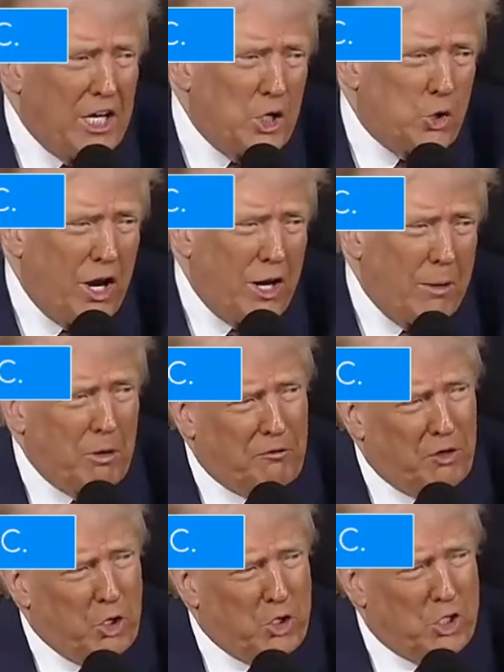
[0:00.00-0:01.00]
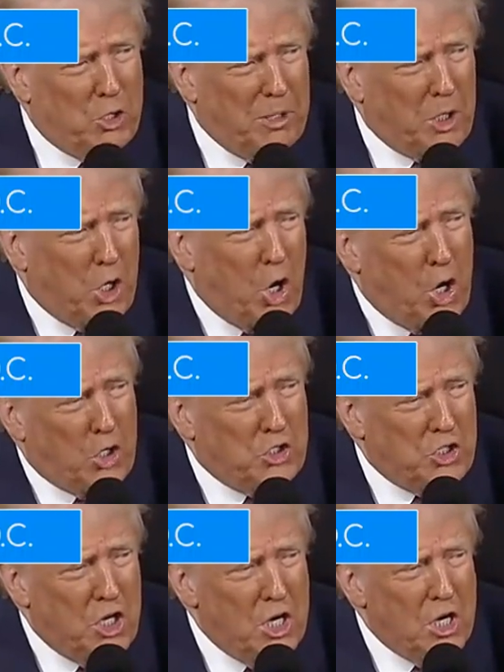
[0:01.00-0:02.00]
incredible future,
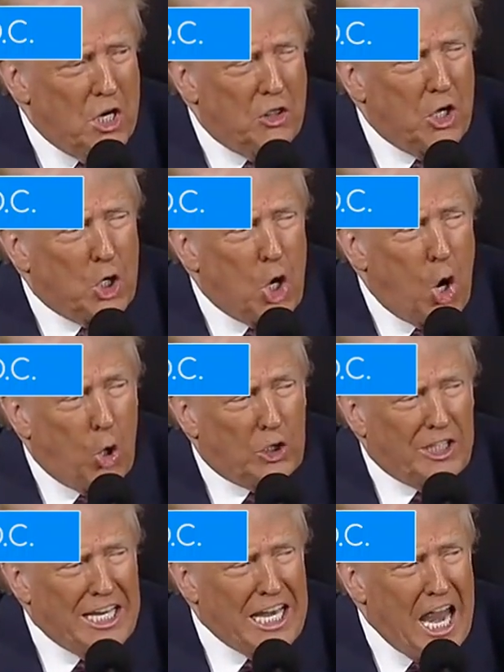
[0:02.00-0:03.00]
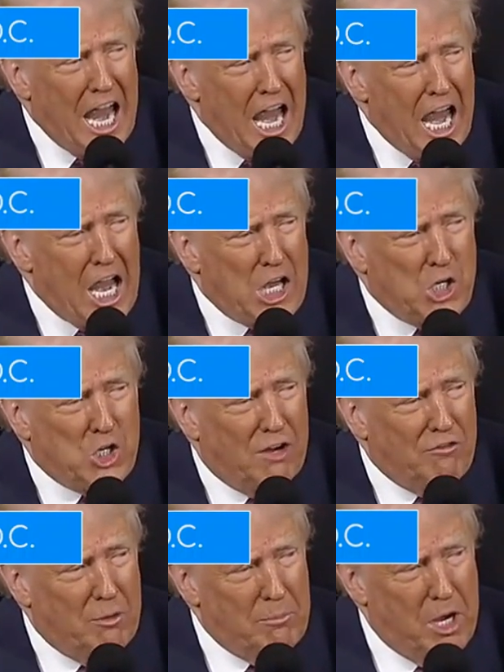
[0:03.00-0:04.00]
because the golden age
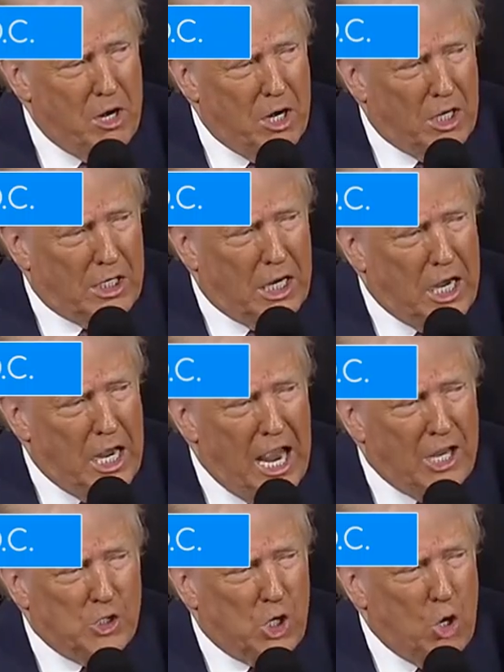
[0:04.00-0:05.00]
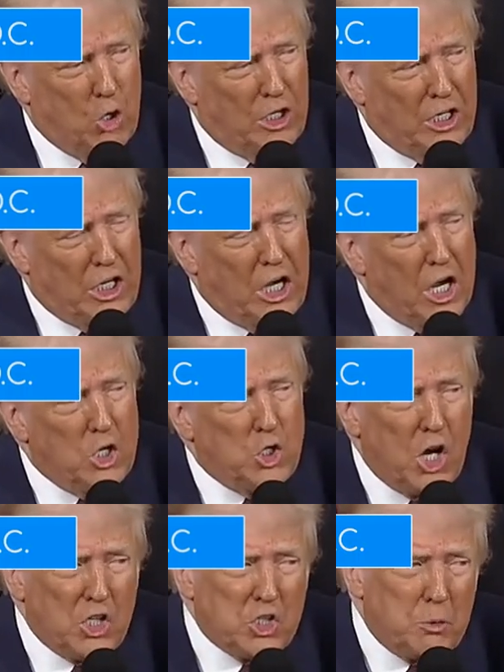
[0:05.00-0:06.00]
of America has only
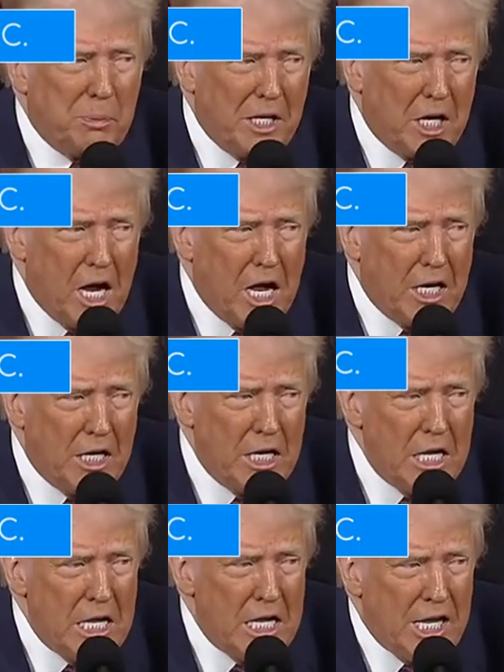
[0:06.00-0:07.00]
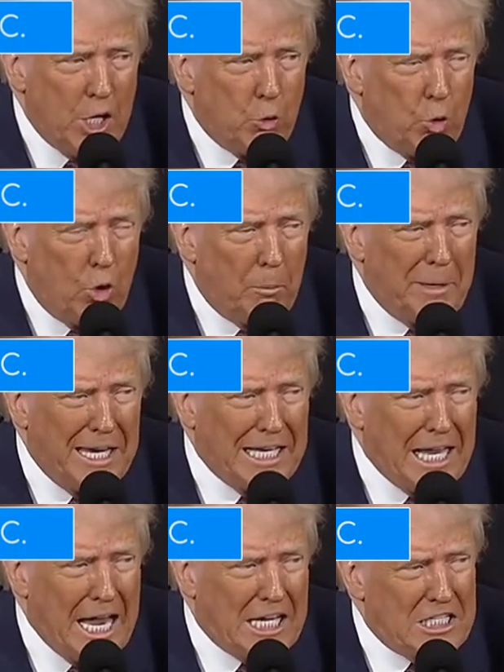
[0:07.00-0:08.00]
just begun. It will be
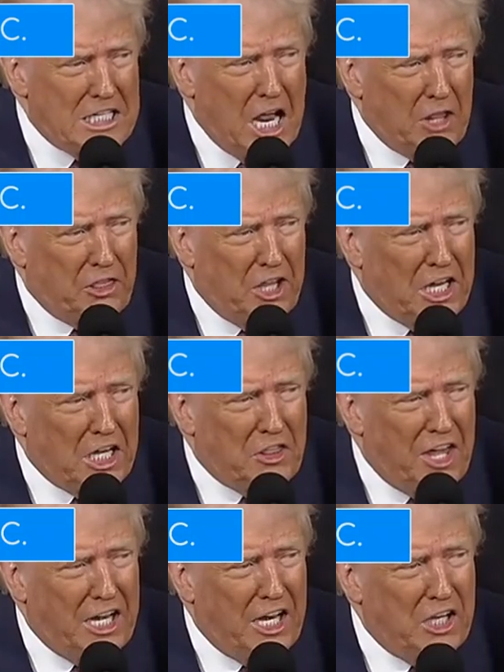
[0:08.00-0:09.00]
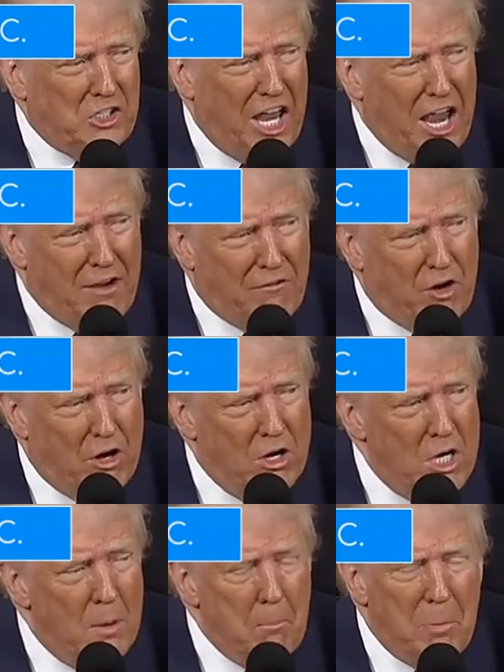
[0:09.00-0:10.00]
like nothing that has ever
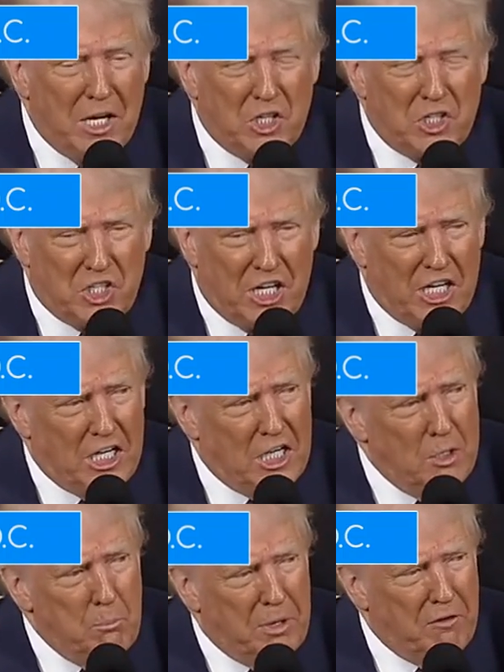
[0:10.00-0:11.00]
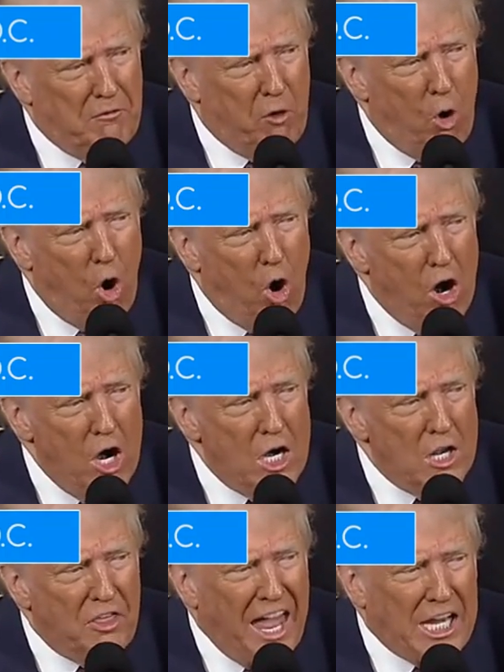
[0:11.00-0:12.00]
been seen before.
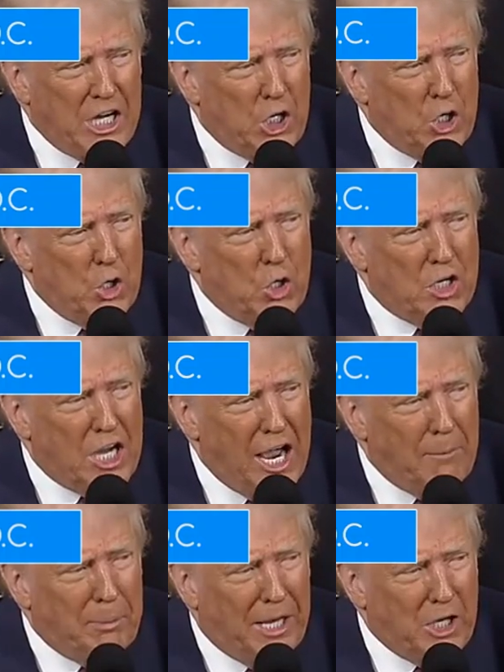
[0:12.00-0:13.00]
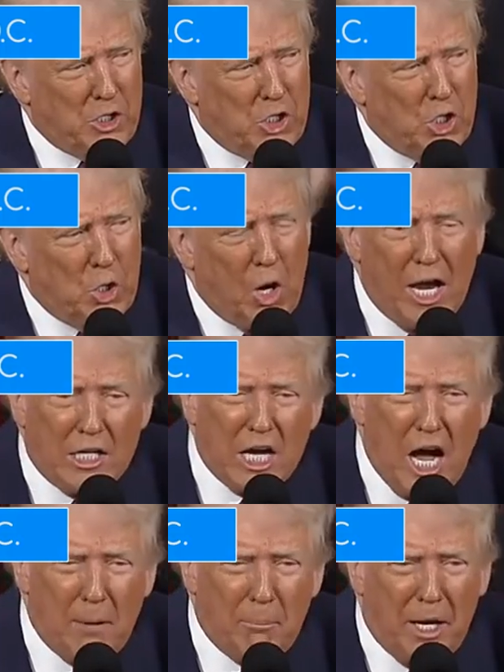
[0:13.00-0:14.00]
Thank you, God bless you, and
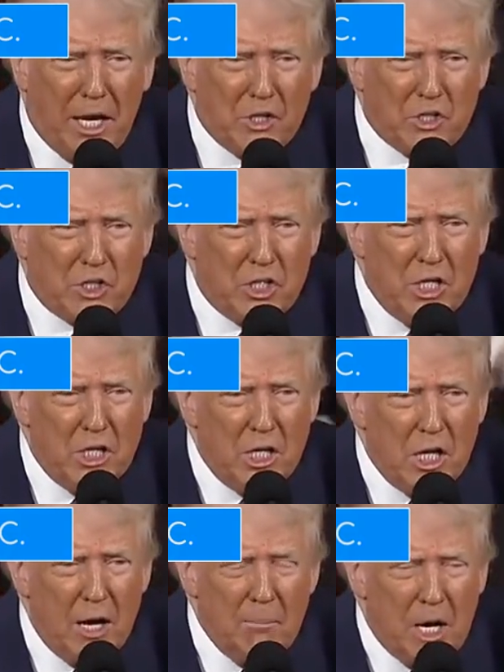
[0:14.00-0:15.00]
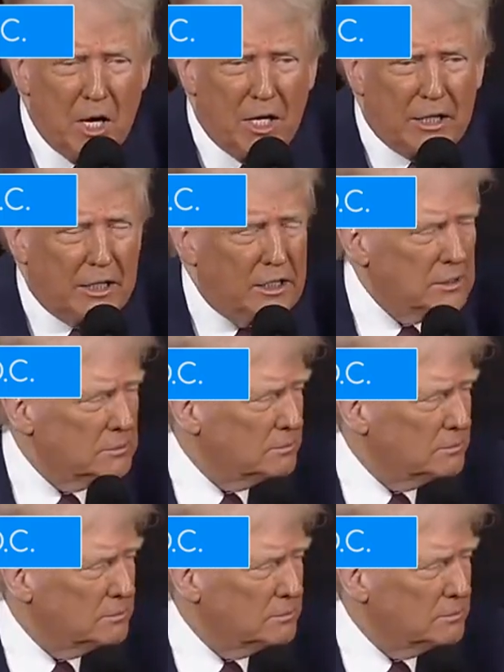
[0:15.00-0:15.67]
God bless America.